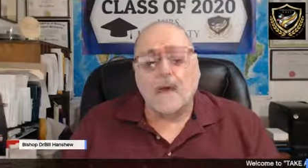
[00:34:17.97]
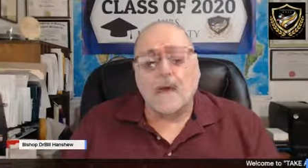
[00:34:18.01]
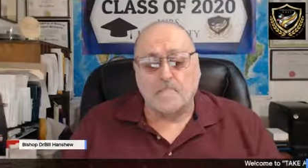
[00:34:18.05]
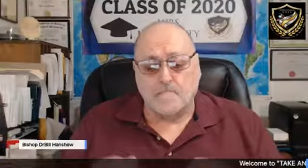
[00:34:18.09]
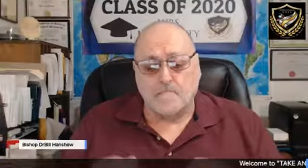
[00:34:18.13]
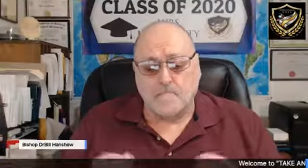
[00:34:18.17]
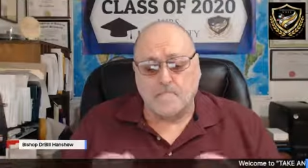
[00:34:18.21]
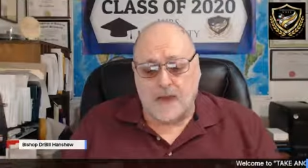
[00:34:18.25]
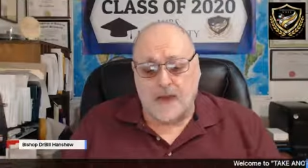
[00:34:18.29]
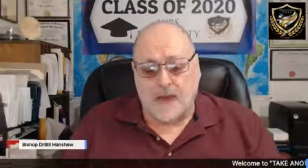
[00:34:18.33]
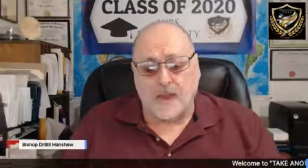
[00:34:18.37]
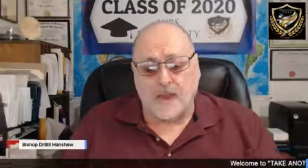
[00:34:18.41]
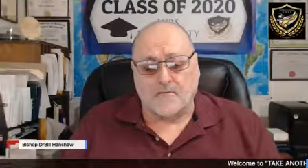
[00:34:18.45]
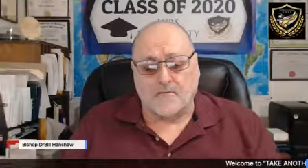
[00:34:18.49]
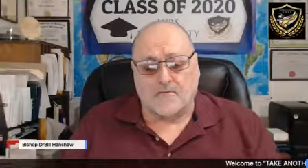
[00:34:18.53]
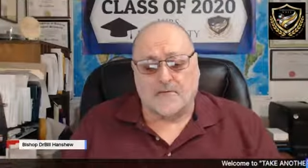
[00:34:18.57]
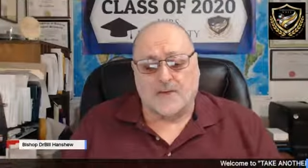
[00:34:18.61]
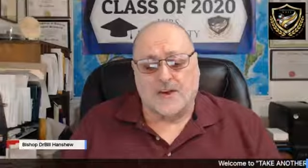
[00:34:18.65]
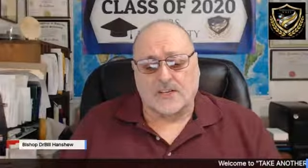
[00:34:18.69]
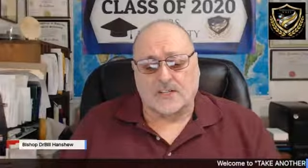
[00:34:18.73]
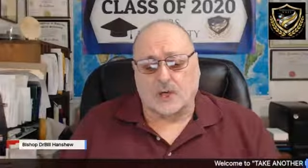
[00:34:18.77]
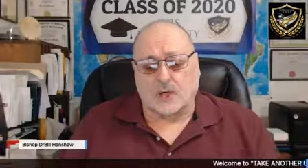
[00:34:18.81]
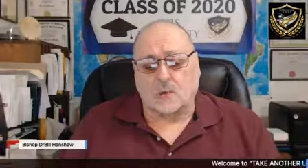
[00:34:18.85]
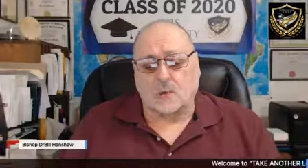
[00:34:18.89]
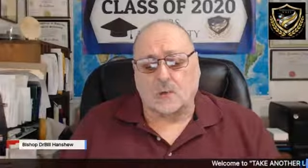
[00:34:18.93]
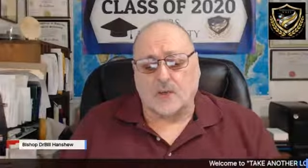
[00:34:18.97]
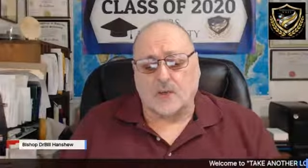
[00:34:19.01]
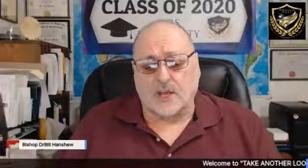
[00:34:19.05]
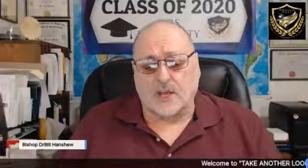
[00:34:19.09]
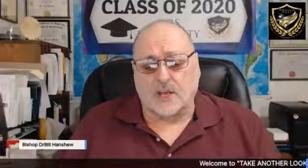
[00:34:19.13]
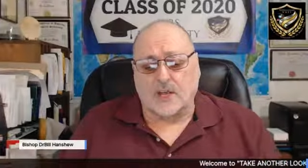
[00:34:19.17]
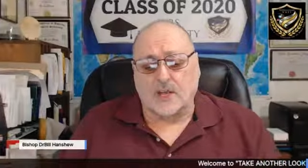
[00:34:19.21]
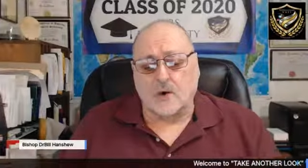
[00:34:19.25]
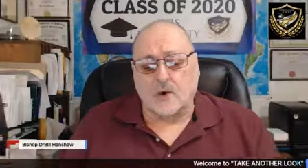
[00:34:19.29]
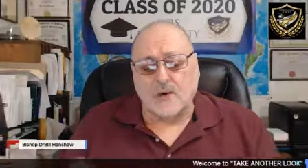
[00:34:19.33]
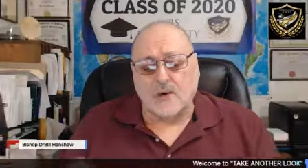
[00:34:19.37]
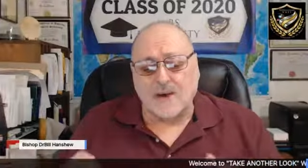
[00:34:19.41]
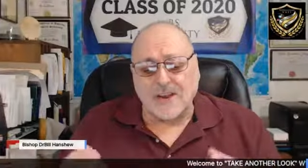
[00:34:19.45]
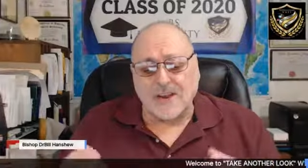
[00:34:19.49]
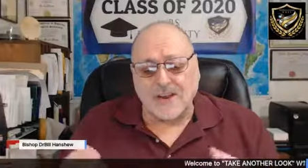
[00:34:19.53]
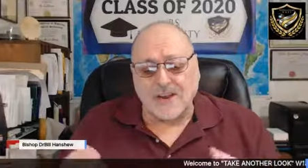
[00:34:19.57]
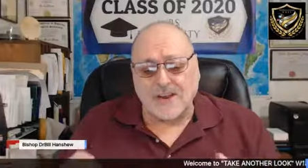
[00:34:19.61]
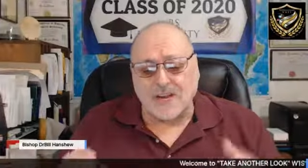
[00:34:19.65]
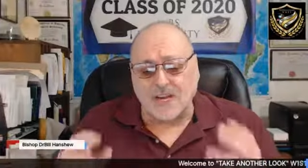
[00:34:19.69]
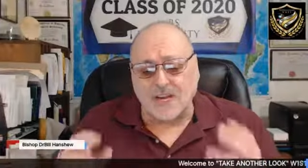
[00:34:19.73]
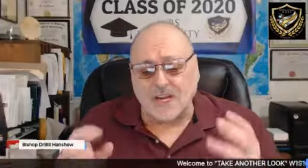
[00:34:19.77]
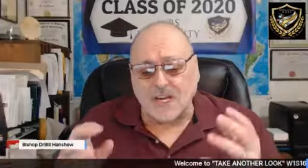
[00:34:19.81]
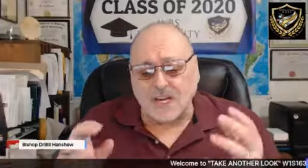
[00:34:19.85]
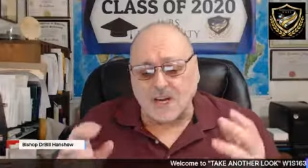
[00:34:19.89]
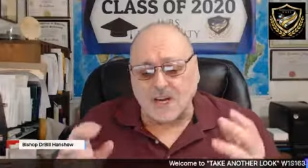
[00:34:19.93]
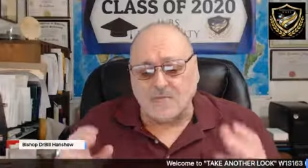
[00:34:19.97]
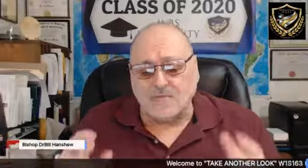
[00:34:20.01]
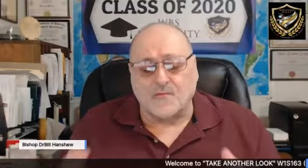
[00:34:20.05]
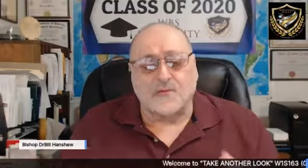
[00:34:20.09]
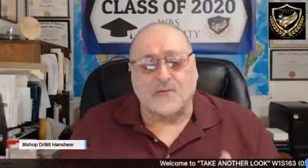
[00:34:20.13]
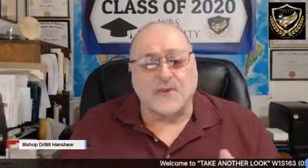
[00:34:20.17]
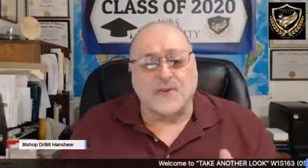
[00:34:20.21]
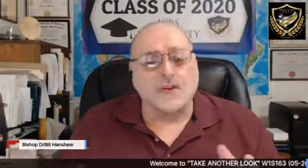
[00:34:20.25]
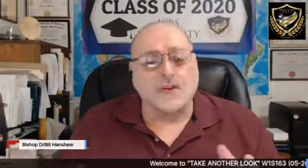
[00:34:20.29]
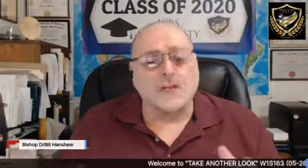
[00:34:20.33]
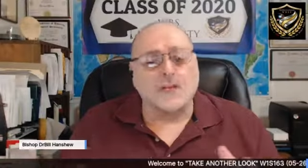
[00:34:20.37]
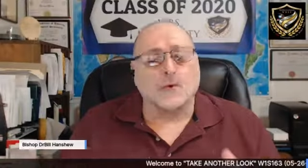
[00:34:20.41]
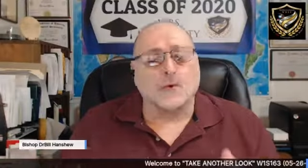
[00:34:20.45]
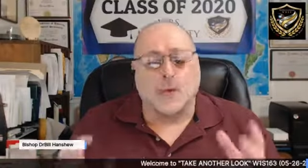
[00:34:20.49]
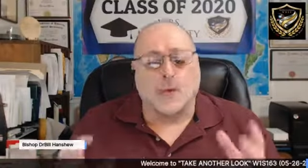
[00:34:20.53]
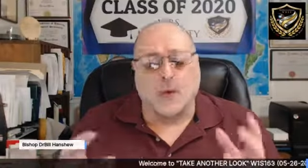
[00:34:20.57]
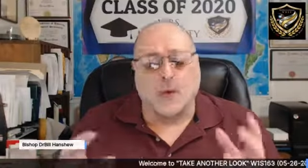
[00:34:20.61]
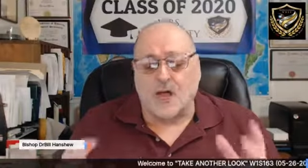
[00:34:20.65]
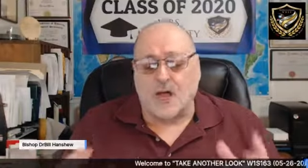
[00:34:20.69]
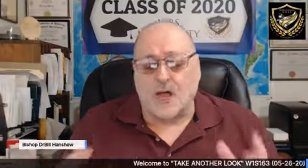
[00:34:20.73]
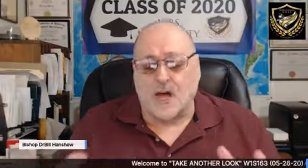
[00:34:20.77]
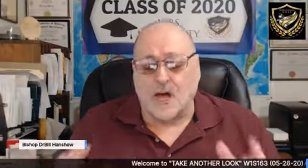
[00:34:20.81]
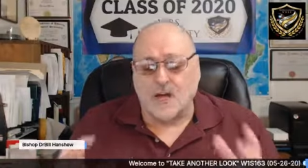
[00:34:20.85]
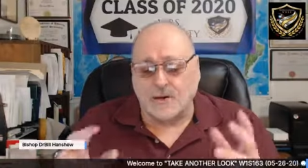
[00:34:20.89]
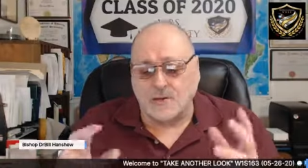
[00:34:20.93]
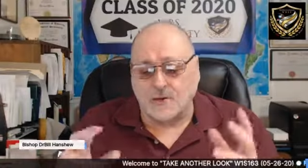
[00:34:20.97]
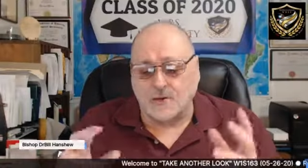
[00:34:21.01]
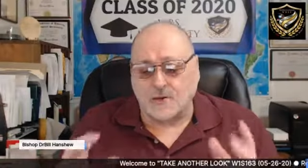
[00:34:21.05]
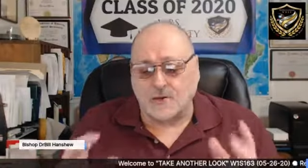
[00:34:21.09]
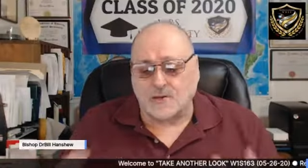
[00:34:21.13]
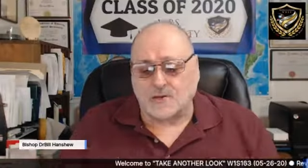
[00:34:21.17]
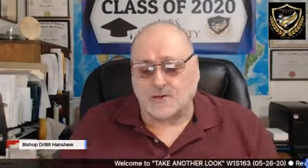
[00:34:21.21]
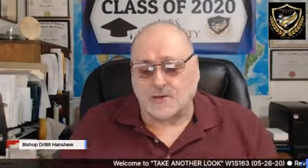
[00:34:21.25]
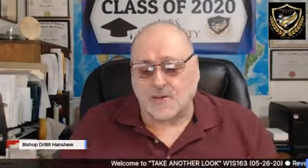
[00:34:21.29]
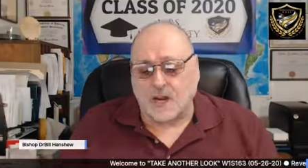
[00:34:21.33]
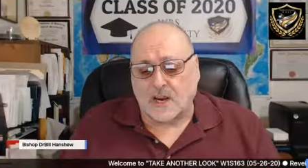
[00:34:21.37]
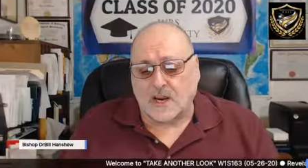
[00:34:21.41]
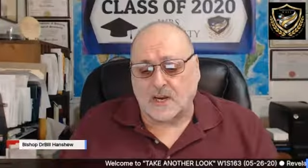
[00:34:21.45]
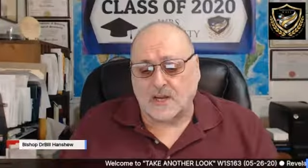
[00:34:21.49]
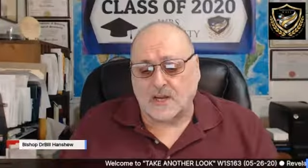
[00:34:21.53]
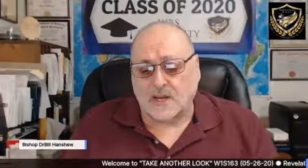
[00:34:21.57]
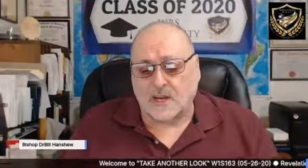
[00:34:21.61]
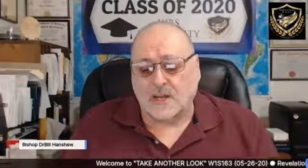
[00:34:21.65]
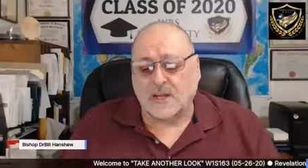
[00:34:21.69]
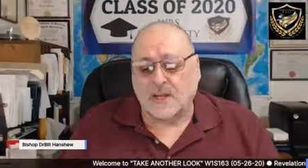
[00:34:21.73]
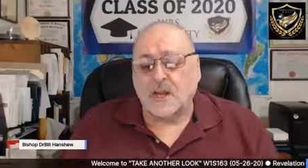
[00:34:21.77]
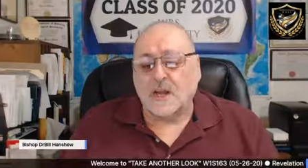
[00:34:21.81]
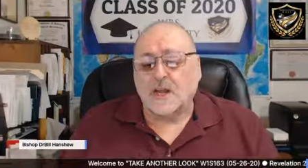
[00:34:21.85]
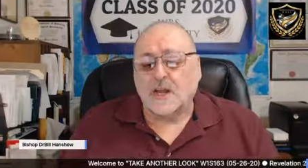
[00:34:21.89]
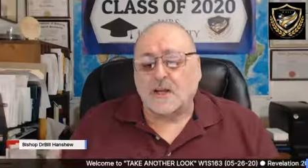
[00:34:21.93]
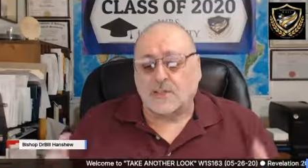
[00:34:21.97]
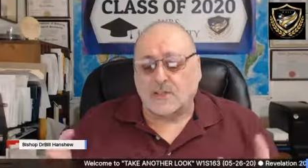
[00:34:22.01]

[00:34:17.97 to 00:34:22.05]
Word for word: manifesting within your individual understanding